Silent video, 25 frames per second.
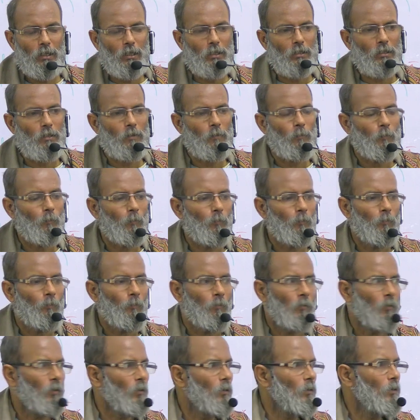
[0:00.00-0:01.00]
this.
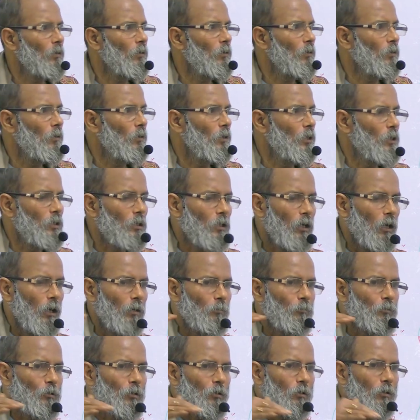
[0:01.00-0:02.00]
This
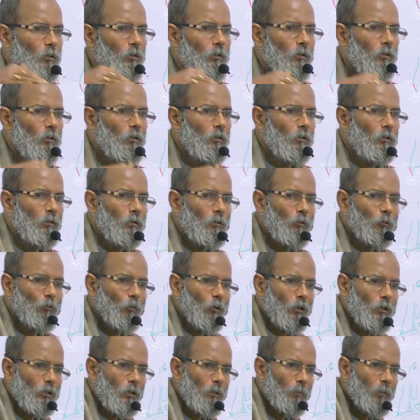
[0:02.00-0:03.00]
comes
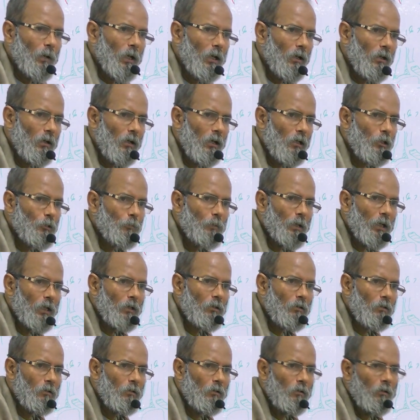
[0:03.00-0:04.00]
towards the plantar aspect
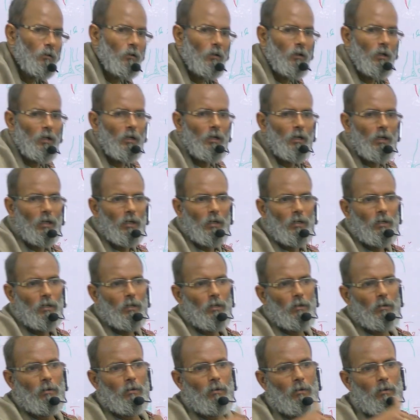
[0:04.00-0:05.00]
and again
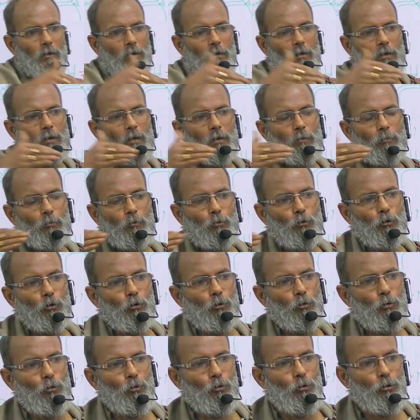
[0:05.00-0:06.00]
it
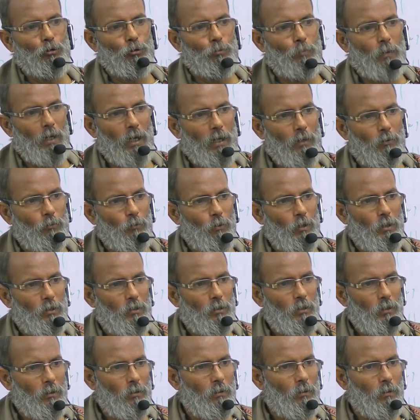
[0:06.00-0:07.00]
goes back towards
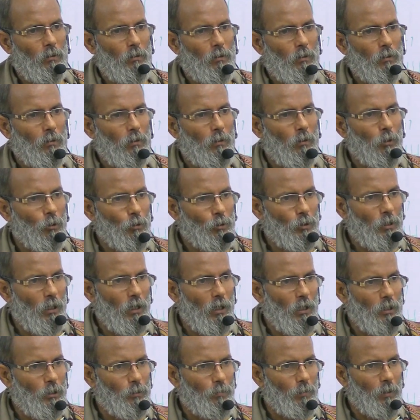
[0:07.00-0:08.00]
the
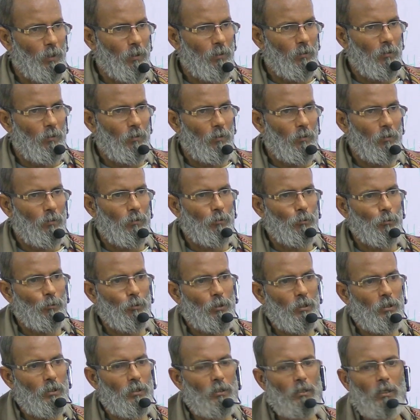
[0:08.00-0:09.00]
dorsal aspect. So
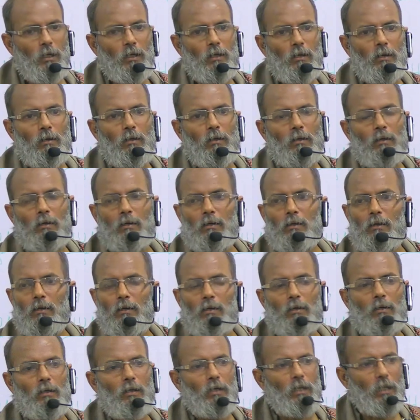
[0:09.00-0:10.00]
this is an
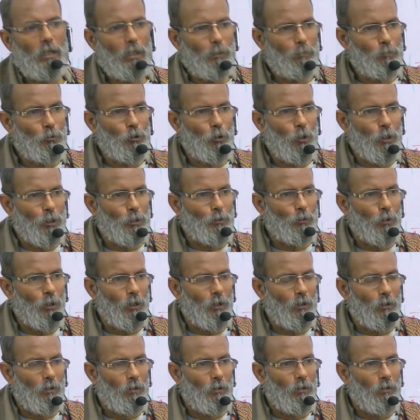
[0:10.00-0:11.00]
ellipsoid joint.
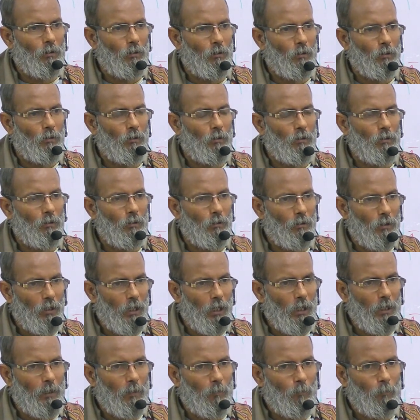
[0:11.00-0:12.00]

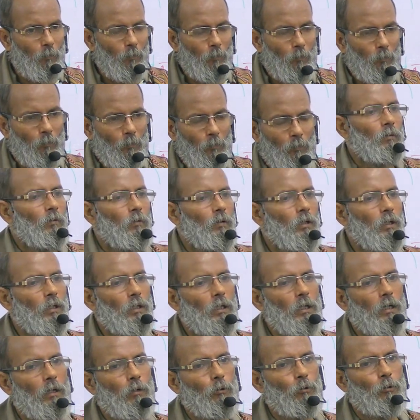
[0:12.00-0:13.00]
Right. Then
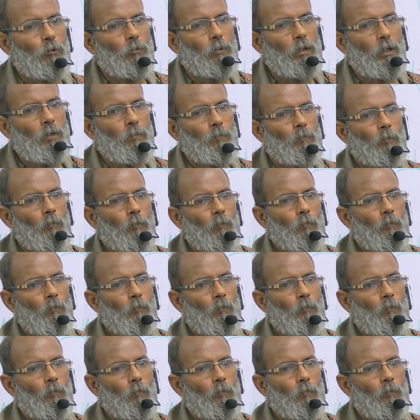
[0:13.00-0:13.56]
there will be